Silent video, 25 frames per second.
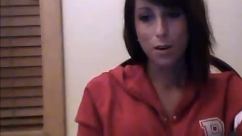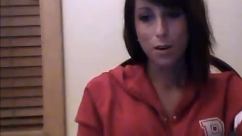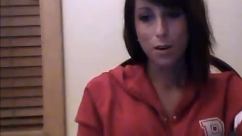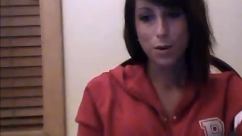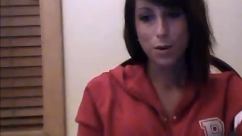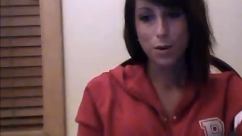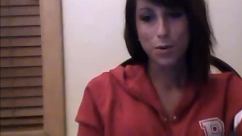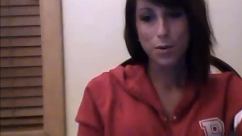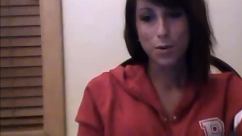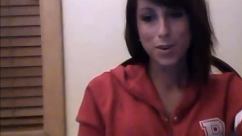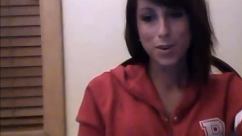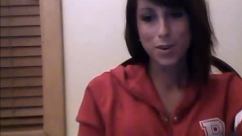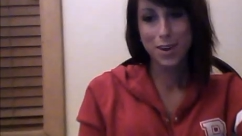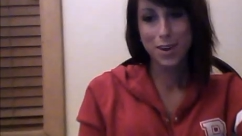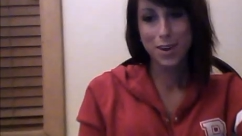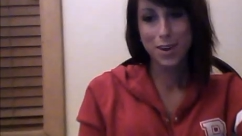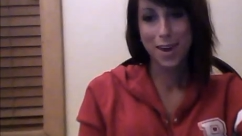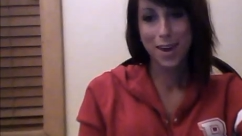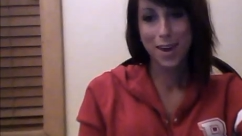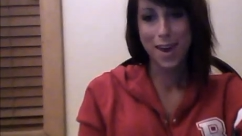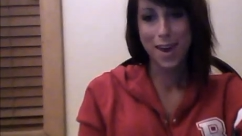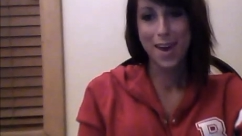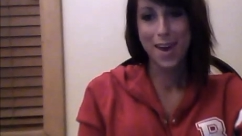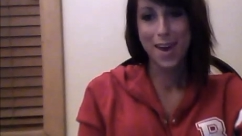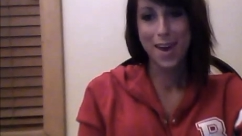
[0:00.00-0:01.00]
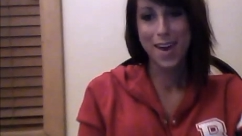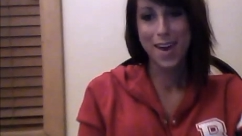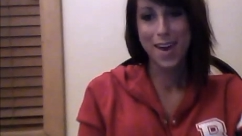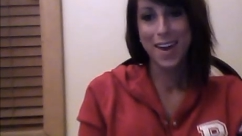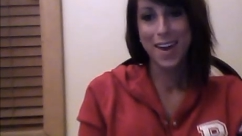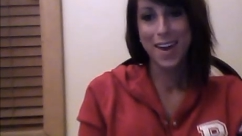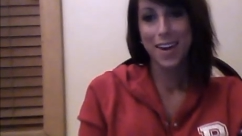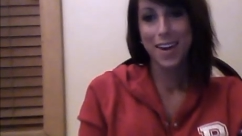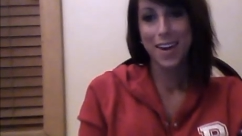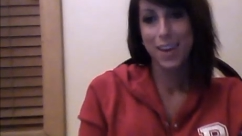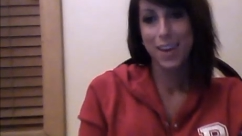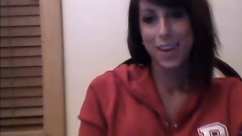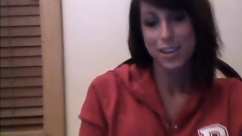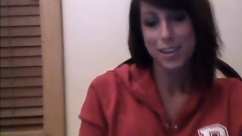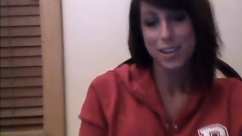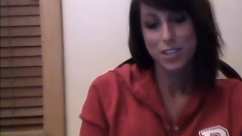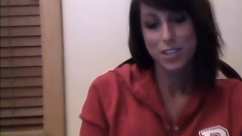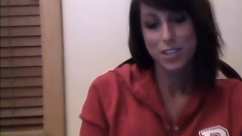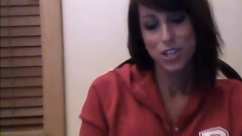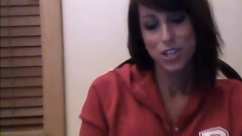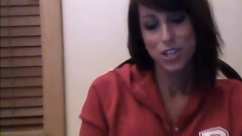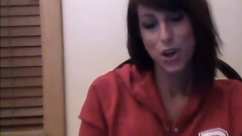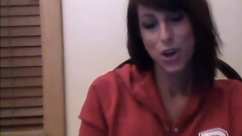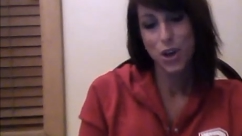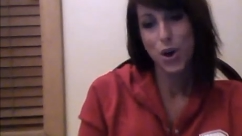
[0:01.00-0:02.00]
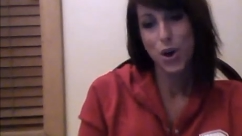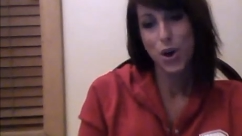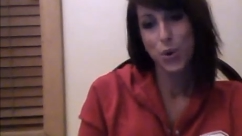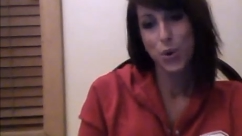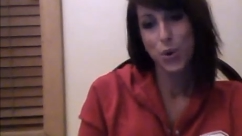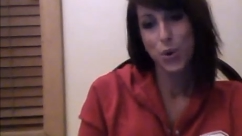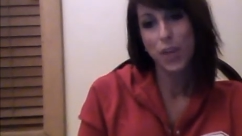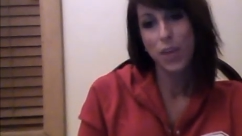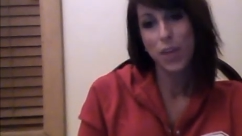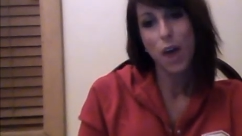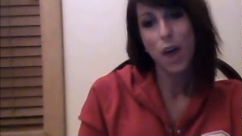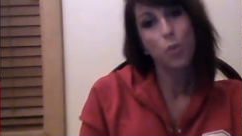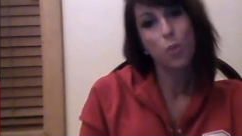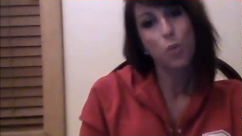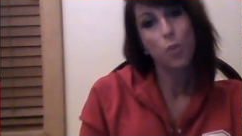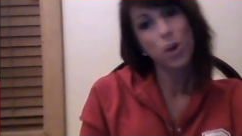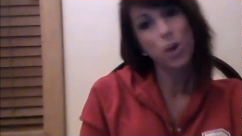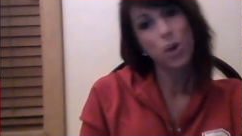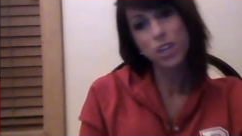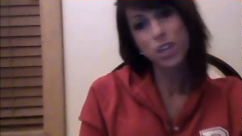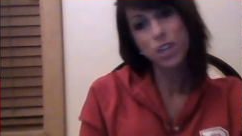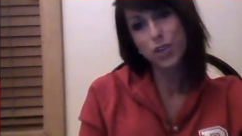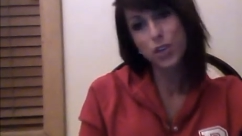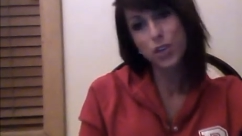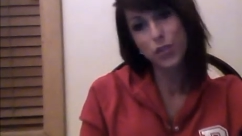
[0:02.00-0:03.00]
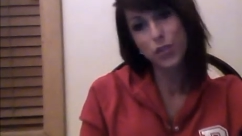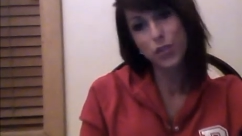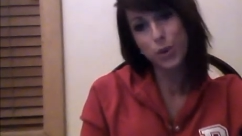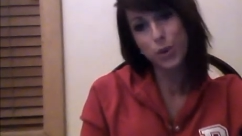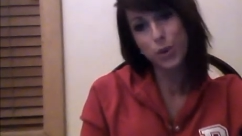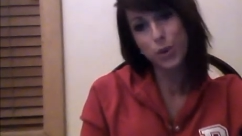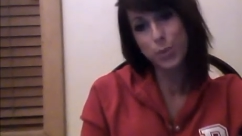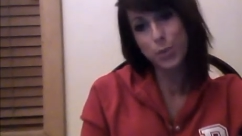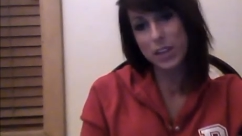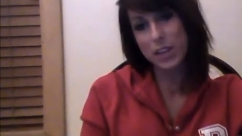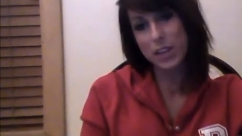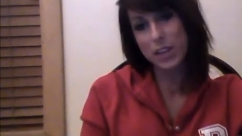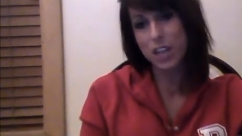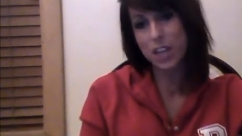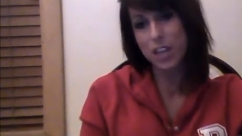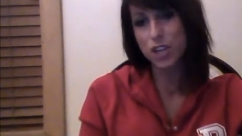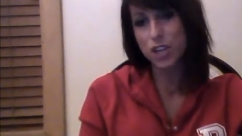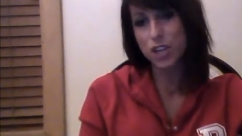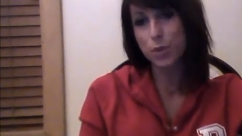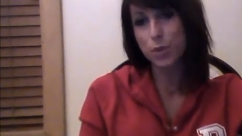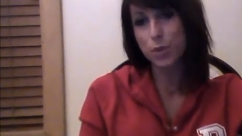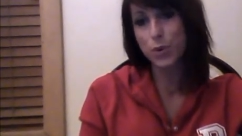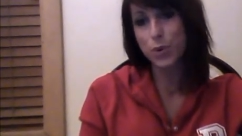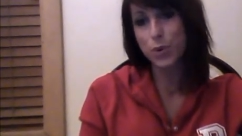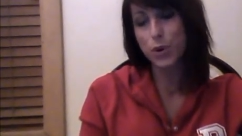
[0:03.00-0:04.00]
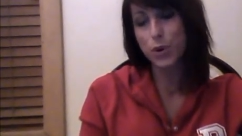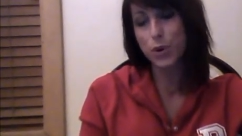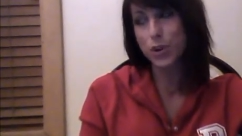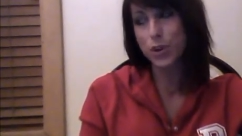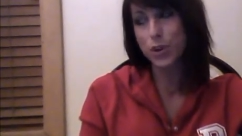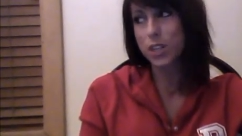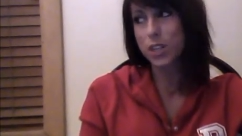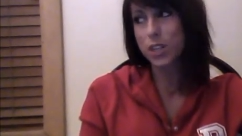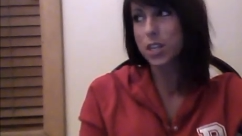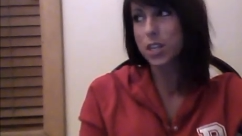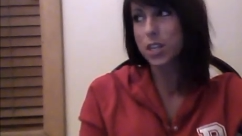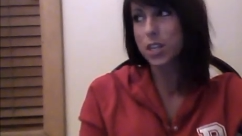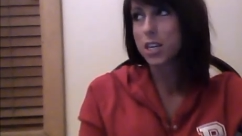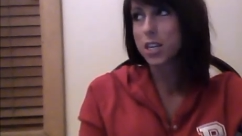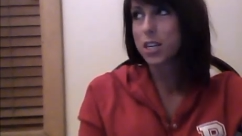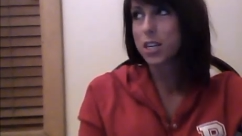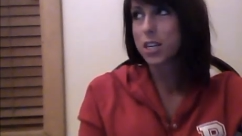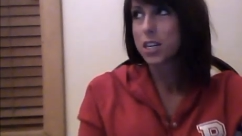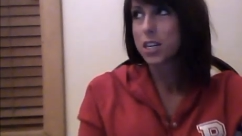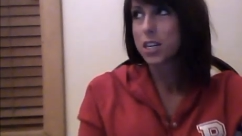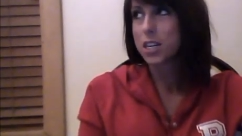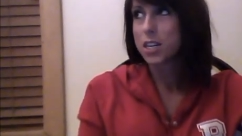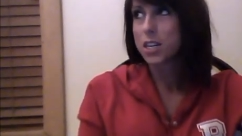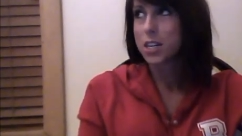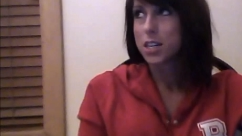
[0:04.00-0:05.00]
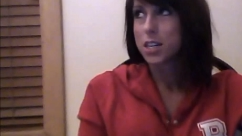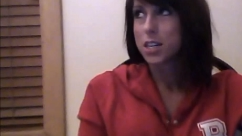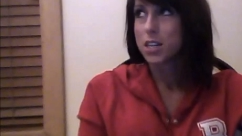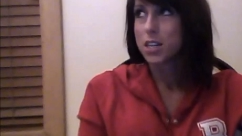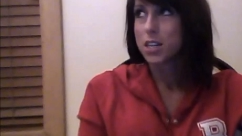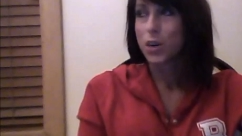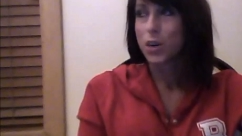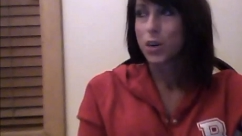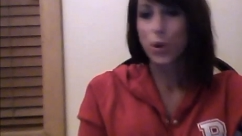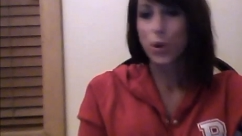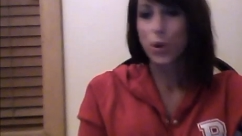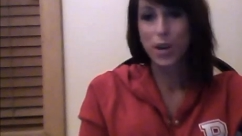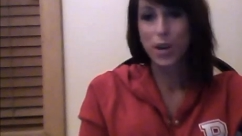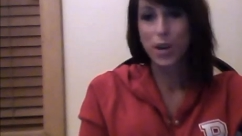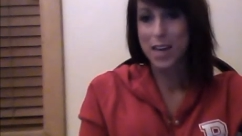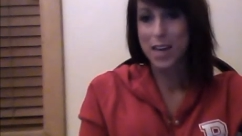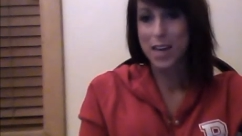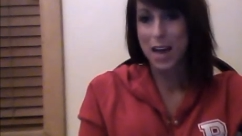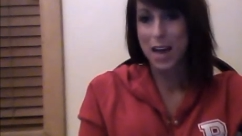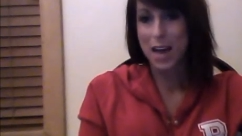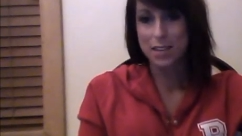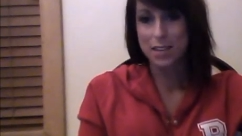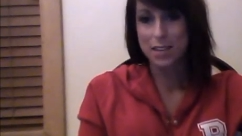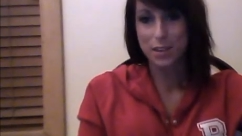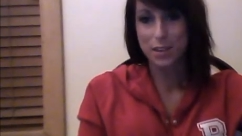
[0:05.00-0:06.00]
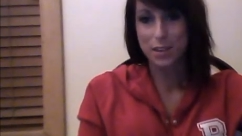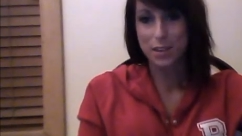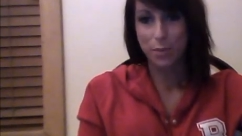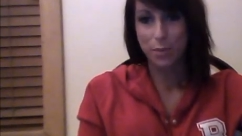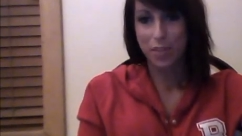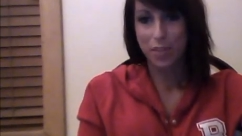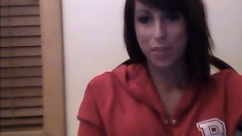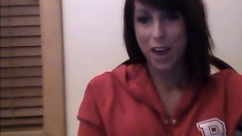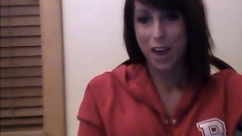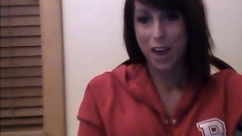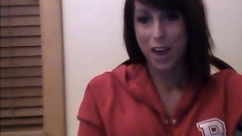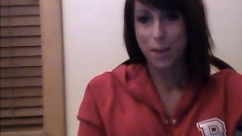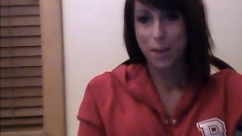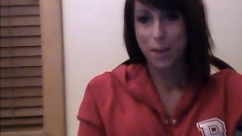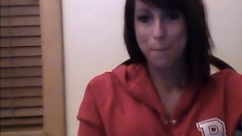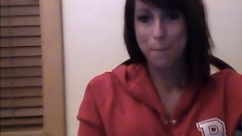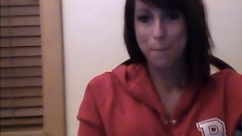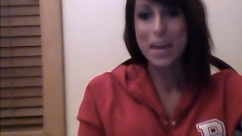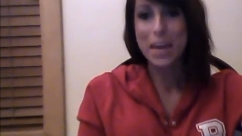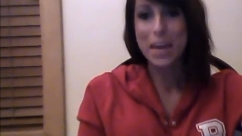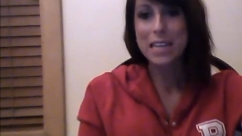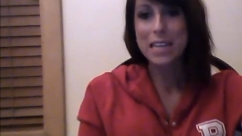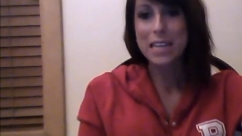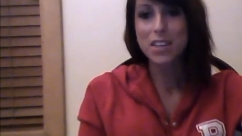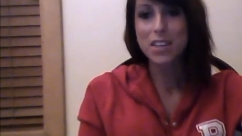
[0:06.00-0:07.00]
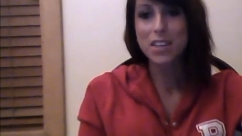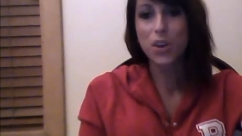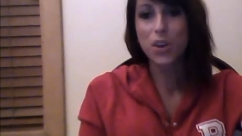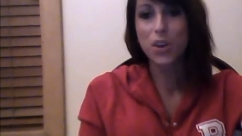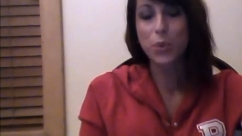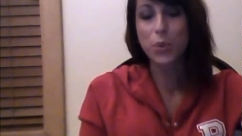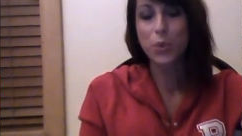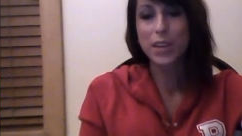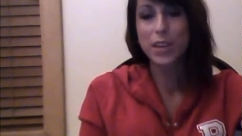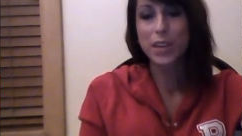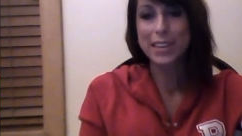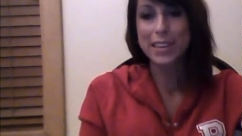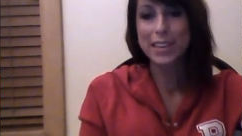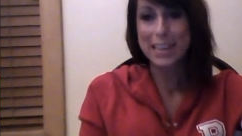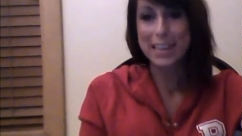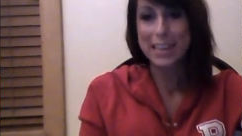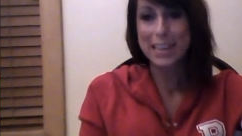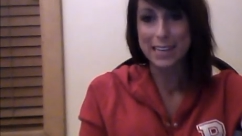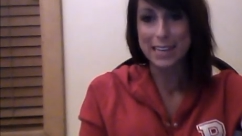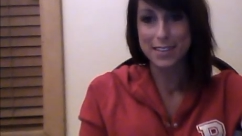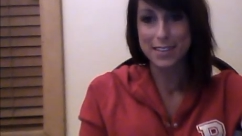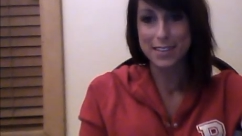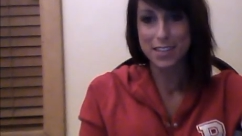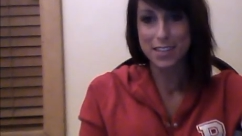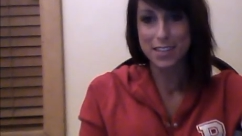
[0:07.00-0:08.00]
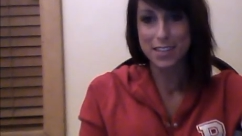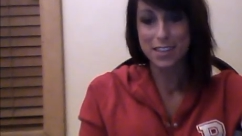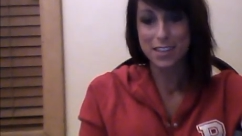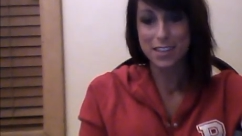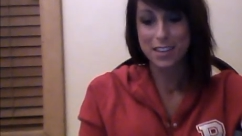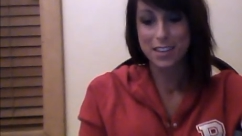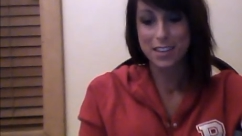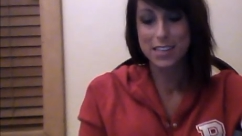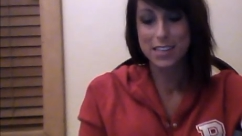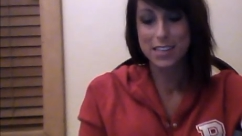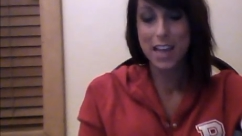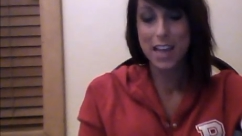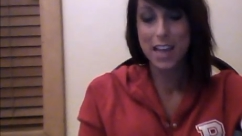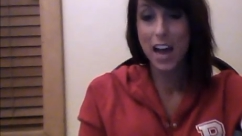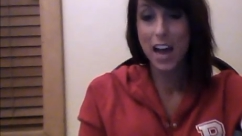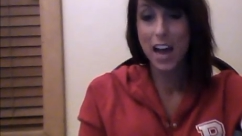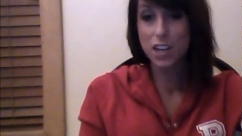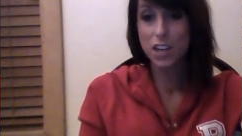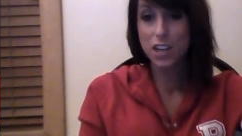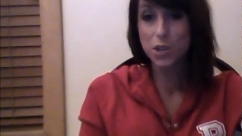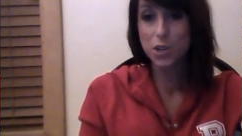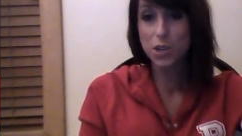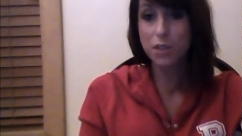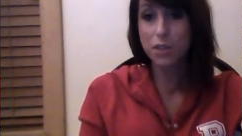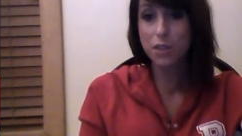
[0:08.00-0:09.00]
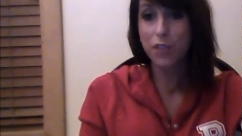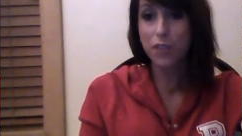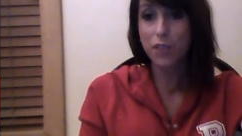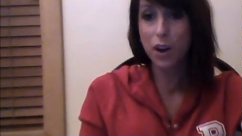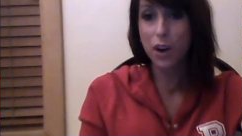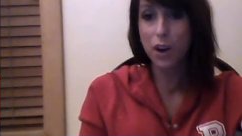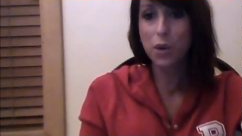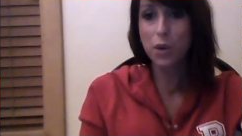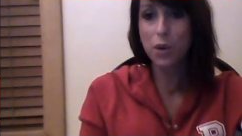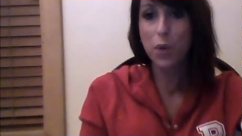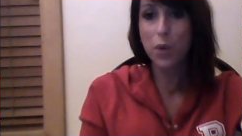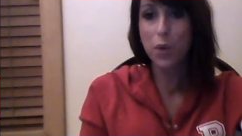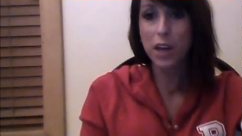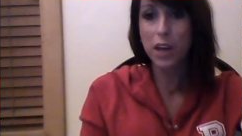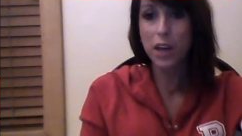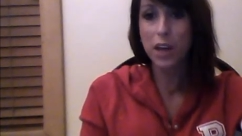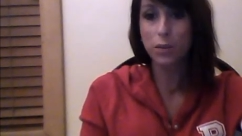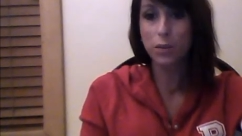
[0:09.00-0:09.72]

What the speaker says: Okay, so that wonderful, pleasurable orgasm, that amazing release, is actually very quite